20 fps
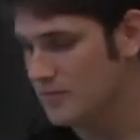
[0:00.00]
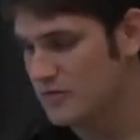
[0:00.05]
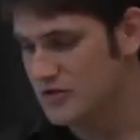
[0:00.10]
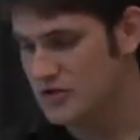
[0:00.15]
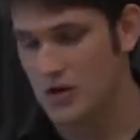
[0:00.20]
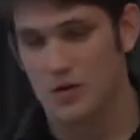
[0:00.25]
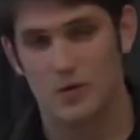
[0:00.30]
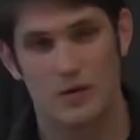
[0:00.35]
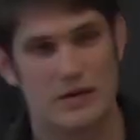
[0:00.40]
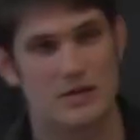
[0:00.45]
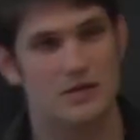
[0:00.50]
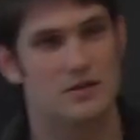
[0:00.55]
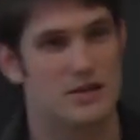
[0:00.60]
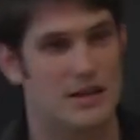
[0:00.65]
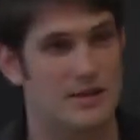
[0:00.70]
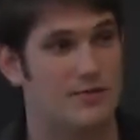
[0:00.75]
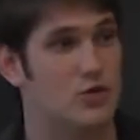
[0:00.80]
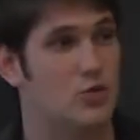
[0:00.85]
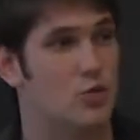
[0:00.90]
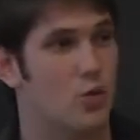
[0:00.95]
So
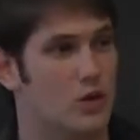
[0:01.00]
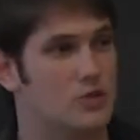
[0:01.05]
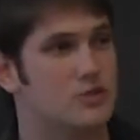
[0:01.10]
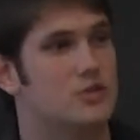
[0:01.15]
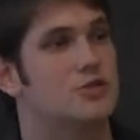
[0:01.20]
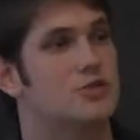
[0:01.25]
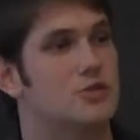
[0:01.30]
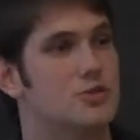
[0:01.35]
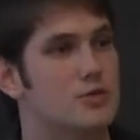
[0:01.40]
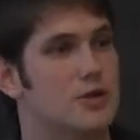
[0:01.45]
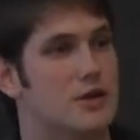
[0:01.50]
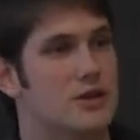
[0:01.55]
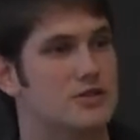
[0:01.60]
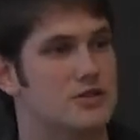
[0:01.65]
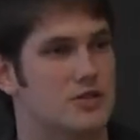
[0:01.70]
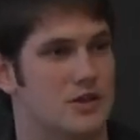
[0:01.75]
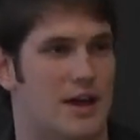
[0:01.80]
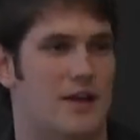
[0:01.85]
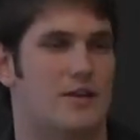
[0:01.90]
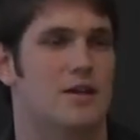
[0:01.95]
if you want to do
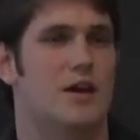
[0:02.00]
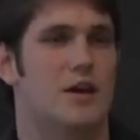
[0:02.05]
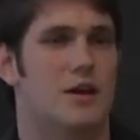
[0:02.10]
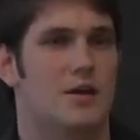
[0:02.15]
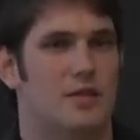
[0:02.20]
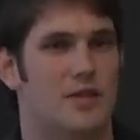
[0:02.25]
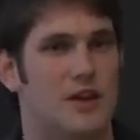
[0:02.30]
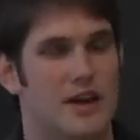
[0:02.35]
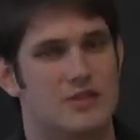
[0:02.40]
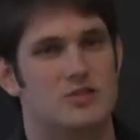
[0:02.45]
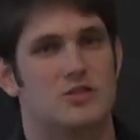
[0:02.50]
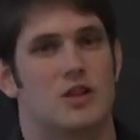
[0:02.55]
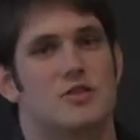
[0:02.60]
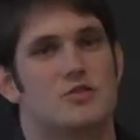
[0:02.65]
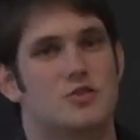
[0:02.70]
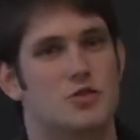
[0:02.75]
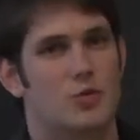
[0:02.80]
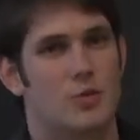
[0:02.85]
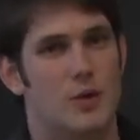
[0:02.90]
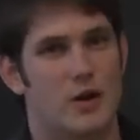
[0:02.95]
this, the next logical